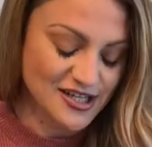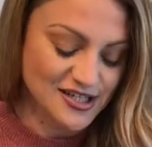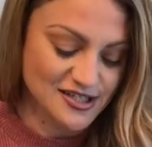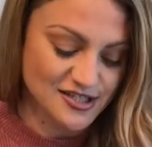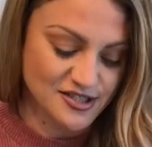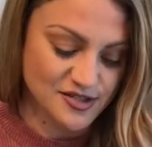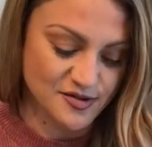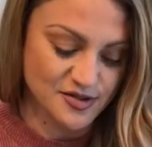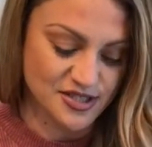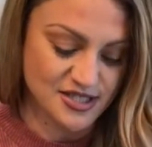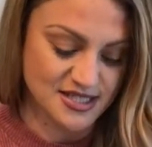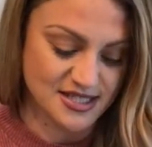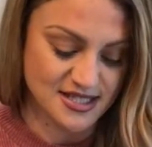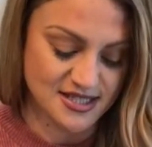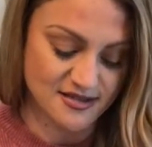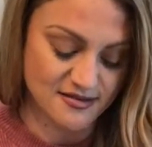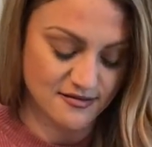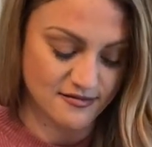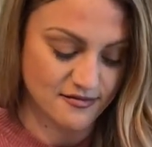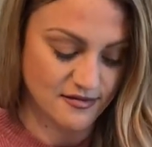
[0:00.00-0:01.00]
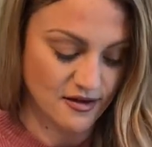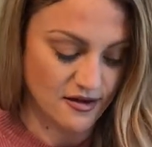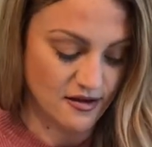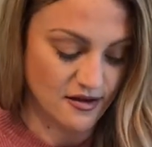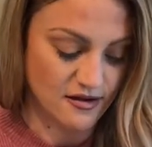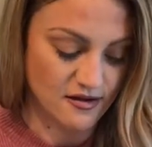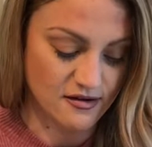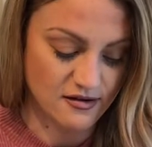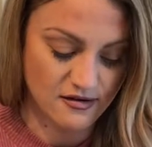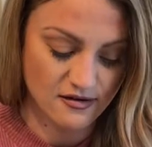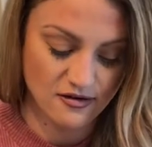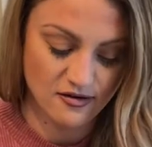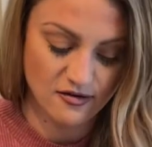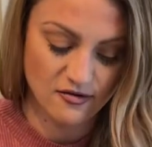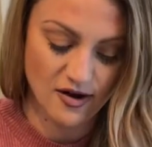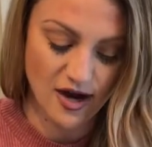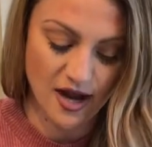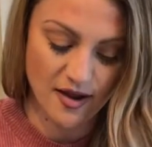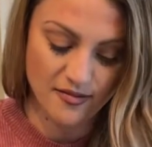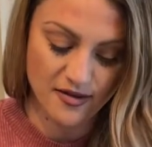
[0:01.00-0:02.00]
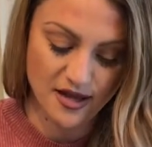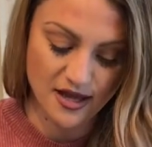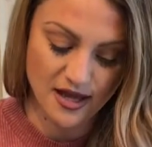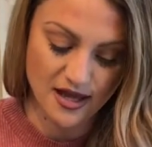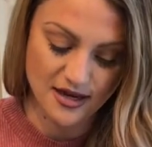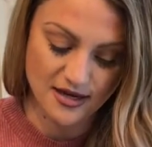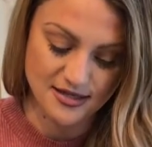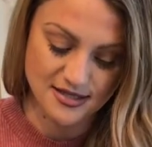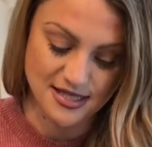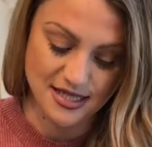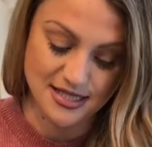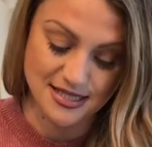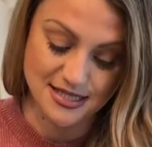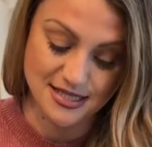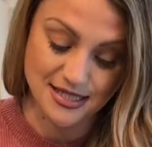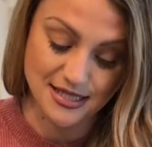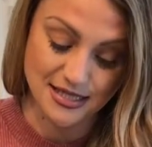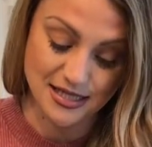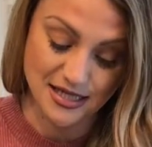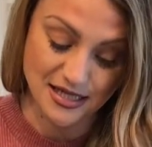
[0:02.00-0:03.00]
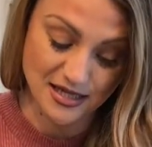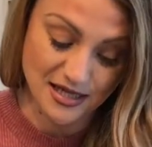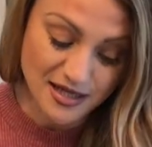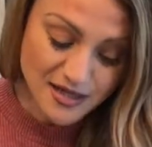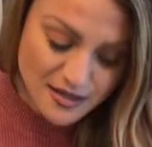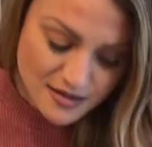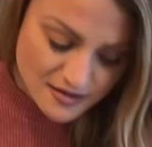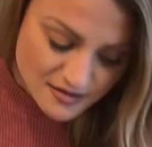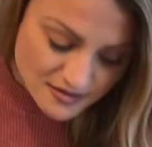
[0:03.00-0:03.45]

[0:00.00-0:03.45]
So we just gonna grab it, and it says to knead it.